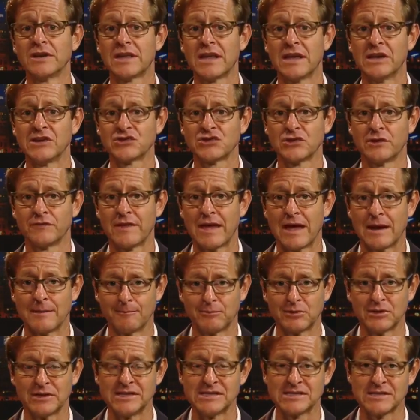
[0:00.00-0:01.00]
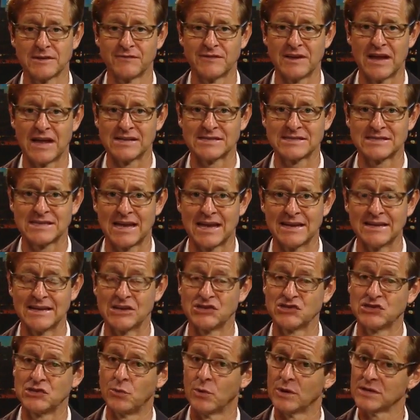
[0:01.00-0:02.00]
indication of that, and police have not said.
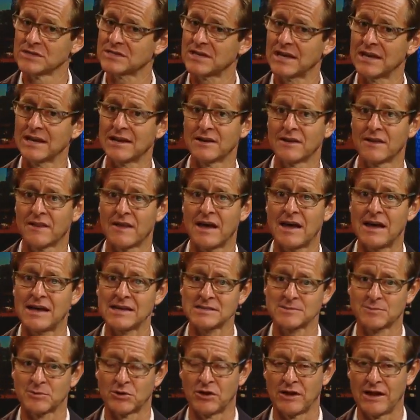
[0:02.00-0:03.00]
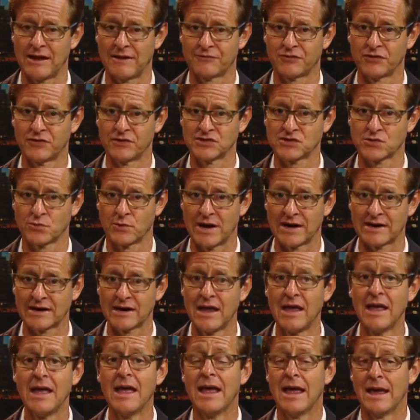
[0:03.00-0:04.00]
Now, she was taken to the hospital after this wreck,
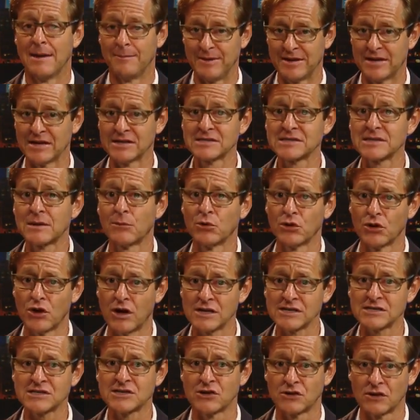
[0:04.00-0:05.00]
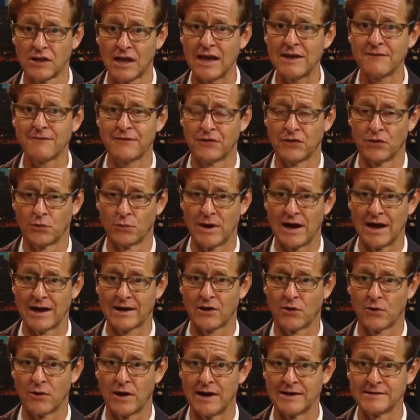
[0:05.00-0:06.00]
and because someone lost their life in the
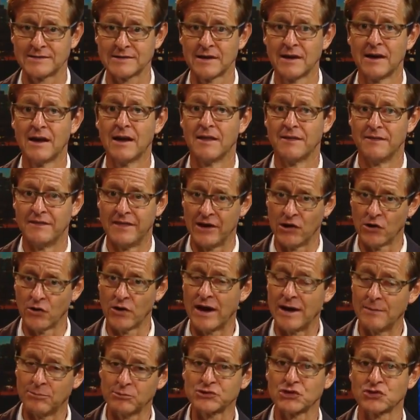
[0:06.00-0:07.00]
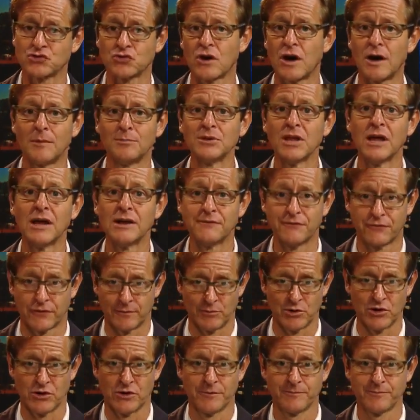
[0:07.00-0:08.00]
wreck, all right, they're able to draw blood
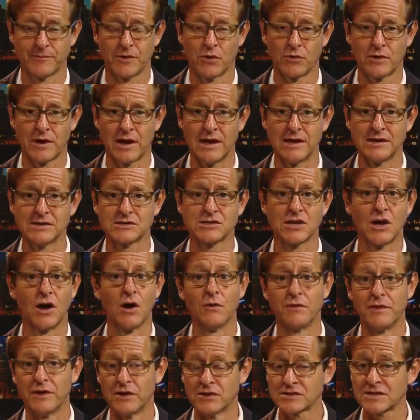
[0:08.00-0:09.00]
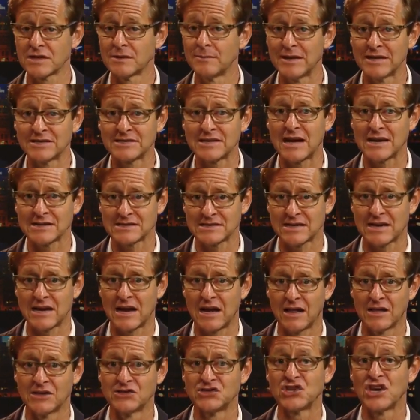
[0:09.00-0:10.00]
from her, okay? So there's going to be a
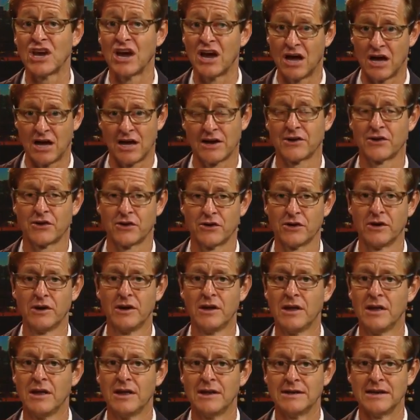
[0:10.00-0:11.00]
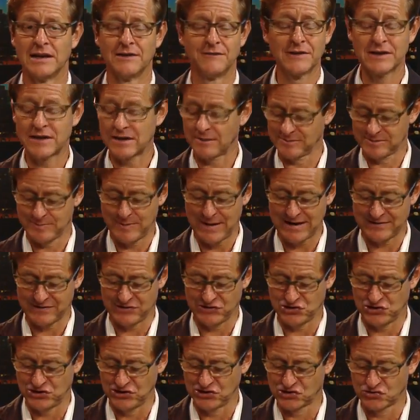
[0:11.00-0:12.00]
toxicology on her. Now, if it comes
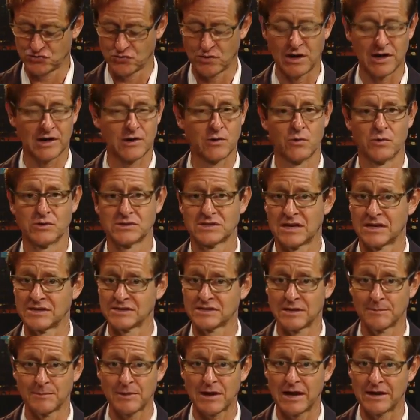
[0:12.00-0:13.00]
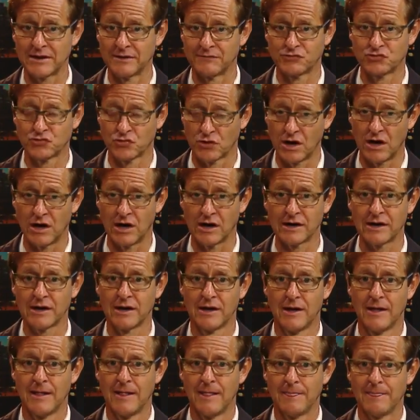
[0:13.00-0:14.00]
back that she's drunk or is on some kind of
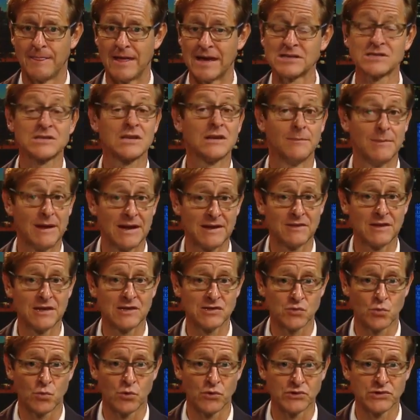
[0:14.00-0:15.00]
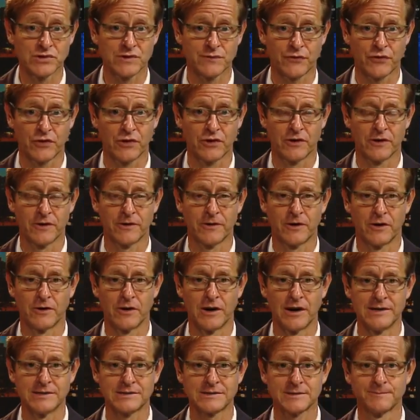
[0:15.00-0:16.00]
drug, that's going to make things worse for her,
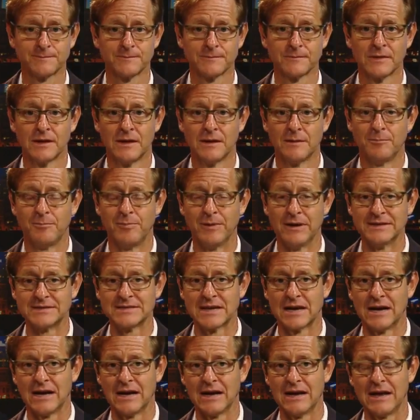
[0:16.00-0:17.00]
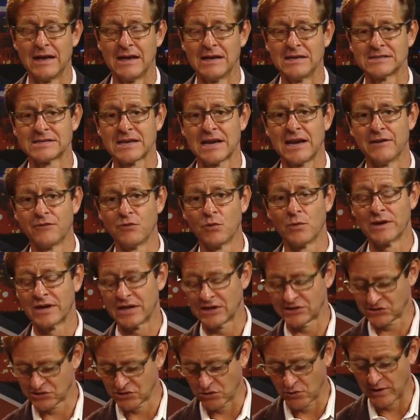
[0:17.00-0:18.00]
all right? But uh, as everyone
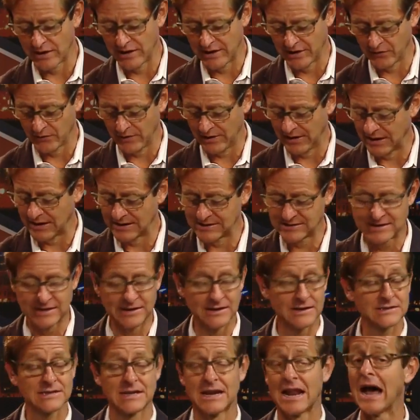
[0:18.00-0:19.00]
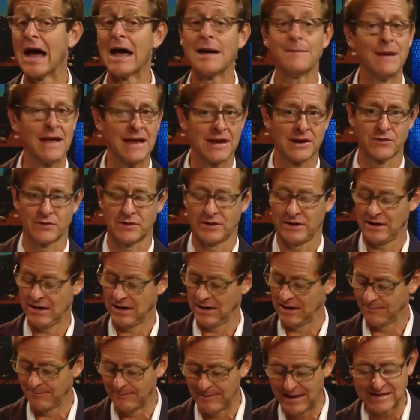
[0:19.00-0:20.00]
gets so angry, and I see this, and I'm angry,
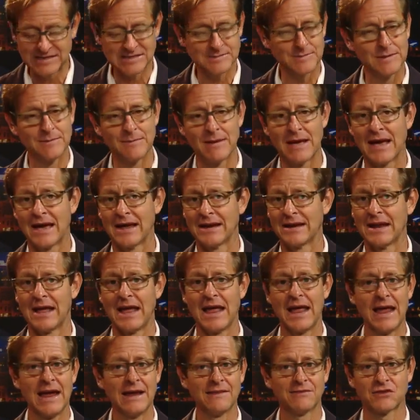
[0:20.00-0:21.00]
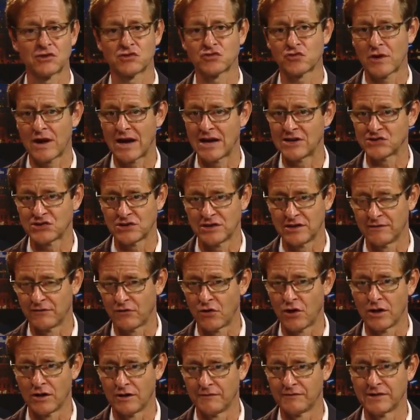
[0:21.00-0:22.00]
and it makes me mad, and I hate the tragedy
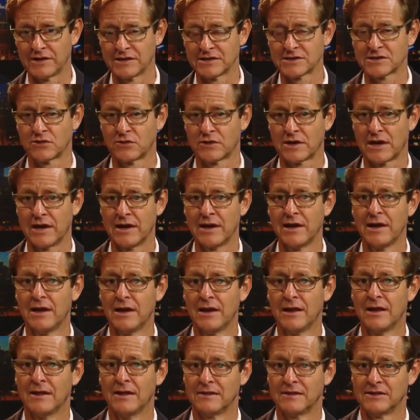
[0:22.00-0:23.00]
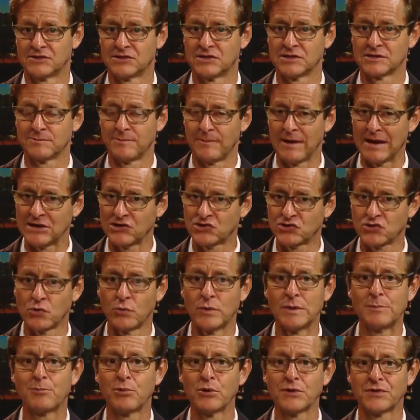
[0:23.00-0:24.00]
of all of this, okay? Let's just make
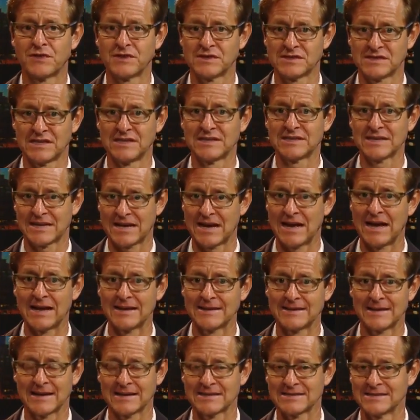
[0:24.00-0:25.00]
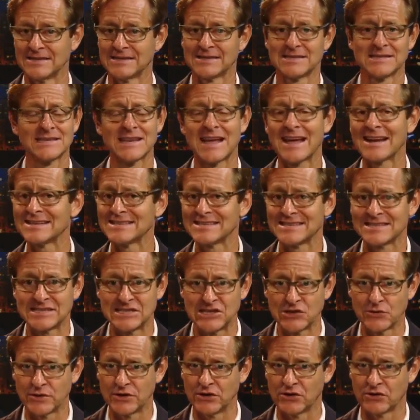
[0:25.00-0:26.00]
sure we put this into context. This is not a
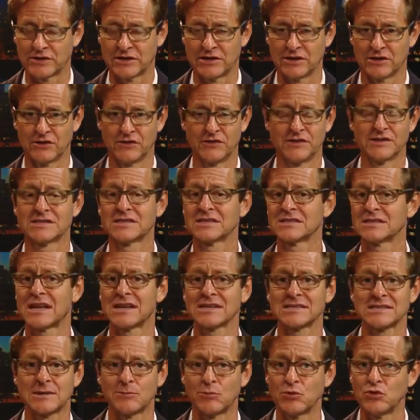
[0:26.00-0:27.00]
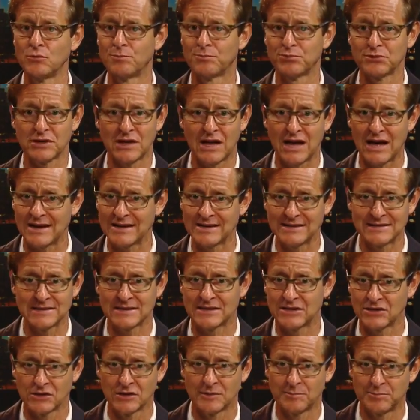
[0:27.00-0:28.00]
serial killer. This is not someone who plotted
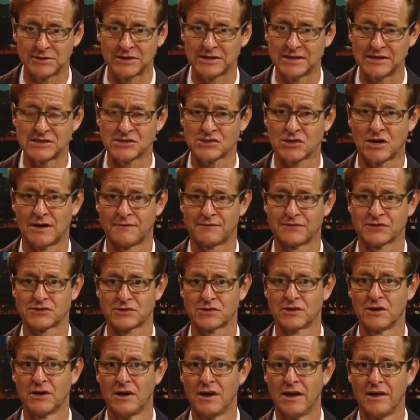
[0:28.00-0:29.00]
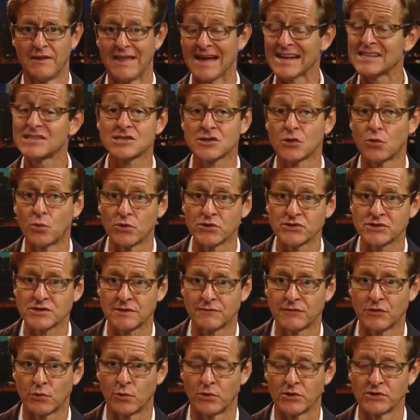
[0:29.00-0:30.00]
to kill a police officer. That's the
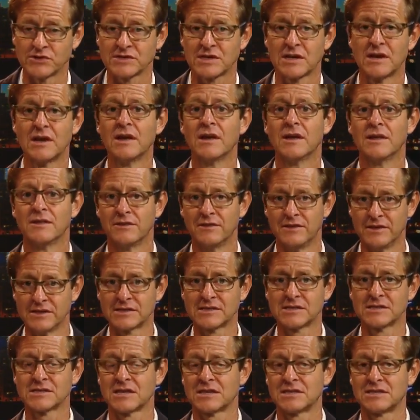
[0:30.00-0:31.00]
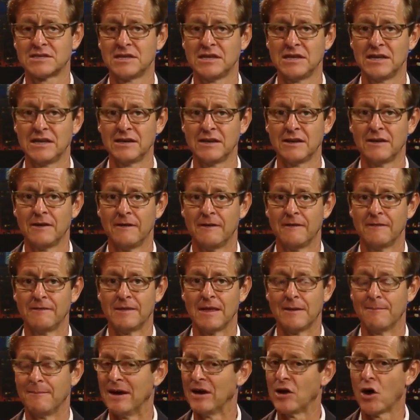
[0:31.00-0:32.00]
worst of the worst. This is a teen
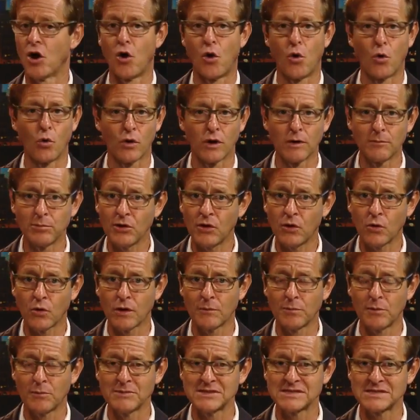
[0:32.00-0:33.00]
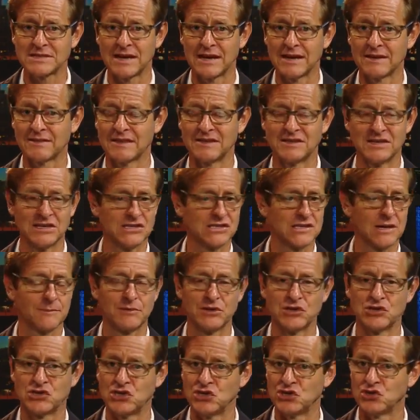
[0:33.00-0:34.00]
that made a horrible, horrible mistake, that did
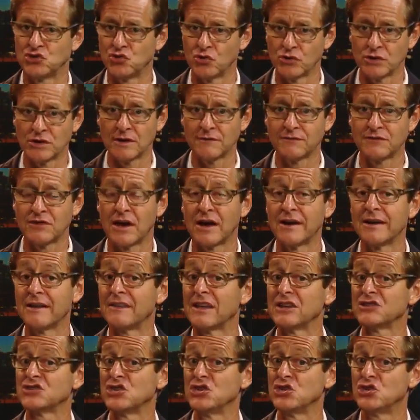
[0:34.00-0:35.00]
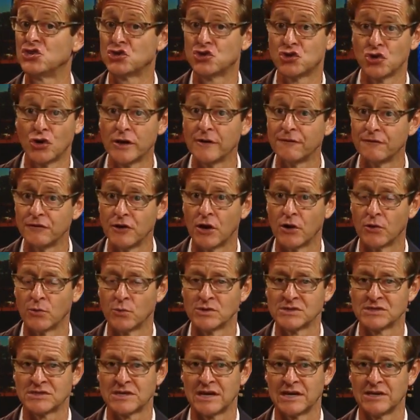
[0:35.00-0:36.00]
something she shouldn't have done, and that she should have
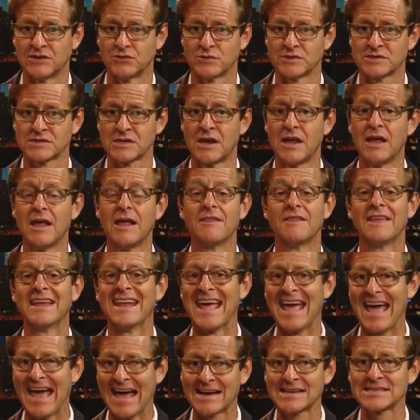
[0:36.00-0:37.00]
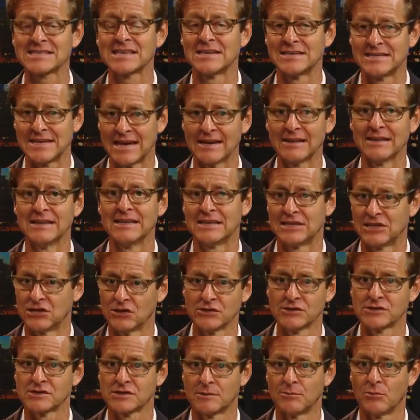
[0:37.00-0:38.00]
known was dangerous, that accidentally
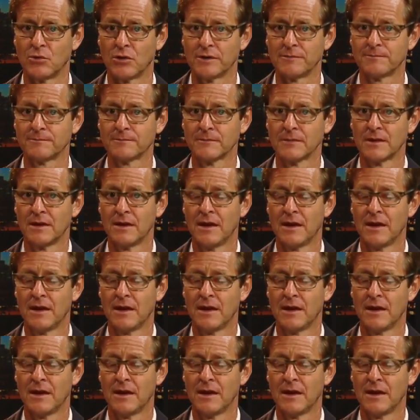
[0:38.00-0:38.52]
killed someone.